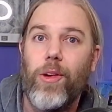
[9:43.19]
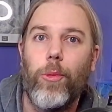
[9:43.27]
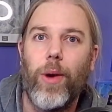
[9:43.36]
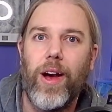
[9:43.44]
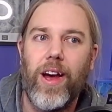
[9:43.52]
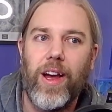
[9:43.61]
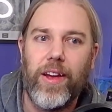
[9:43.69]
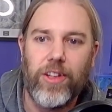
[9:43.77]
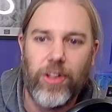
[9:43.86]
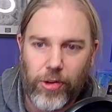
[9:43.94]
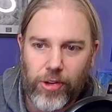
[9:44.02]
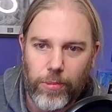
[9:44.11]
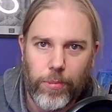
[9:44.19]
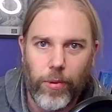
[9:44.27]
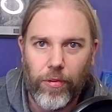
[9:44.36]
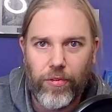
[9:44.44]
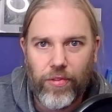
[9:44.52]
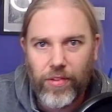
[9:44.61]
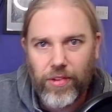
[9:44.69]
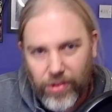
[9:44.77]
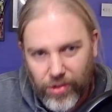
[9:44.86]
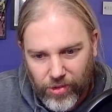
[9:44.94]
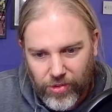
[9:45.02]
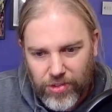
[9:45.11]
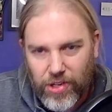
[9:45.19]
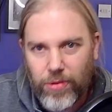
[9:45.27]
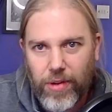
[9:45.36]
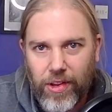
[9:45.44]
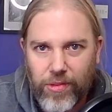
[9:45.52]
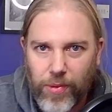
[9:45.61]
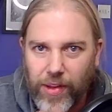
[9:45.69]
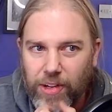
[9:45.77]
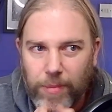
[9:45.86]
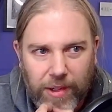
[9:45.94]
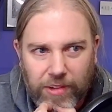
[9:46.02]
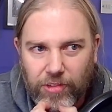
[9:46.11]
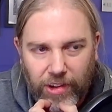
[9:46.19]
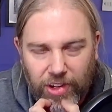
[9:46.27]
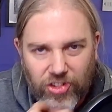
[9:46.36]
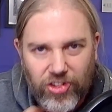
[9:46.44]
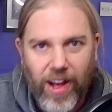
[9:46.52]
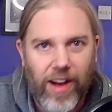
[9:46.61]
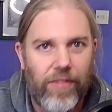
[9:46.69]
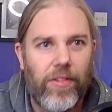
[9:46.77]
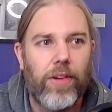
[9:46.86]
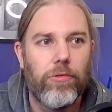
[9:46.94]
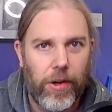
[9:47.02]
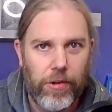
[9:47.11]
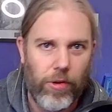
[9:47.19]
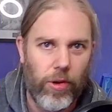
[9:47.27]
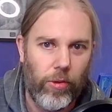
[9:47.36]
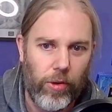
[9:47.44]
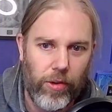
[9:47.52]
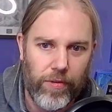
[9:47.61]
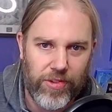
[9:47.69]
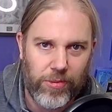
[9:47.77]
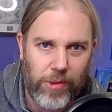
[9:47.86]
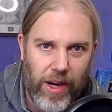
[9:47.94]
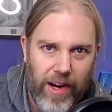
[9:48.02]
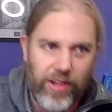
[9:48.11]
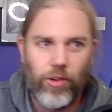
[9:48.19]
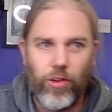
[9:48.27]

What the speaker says: where you can buff your units within command range to have a reroll of some kind,